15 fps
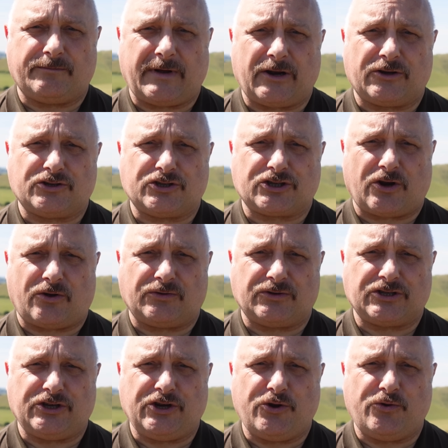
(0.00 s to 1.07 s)

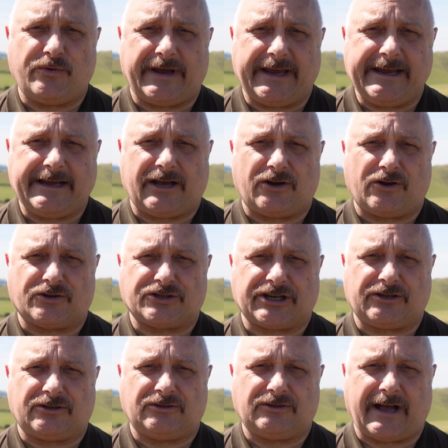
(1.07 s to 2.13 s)
Mélenchon's new
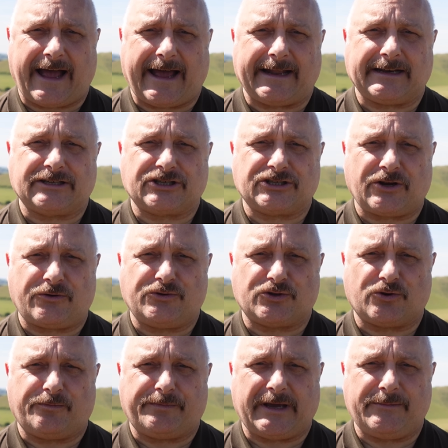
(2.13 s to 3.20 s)
Ecological and
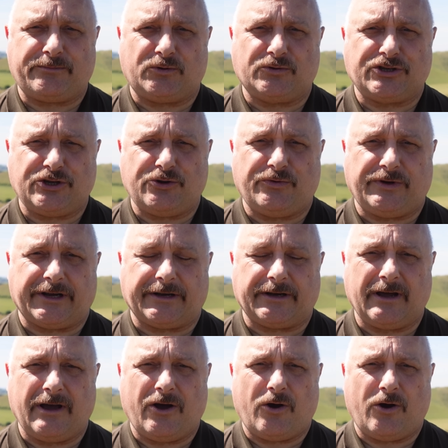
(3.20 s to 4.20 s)
Social People's Union,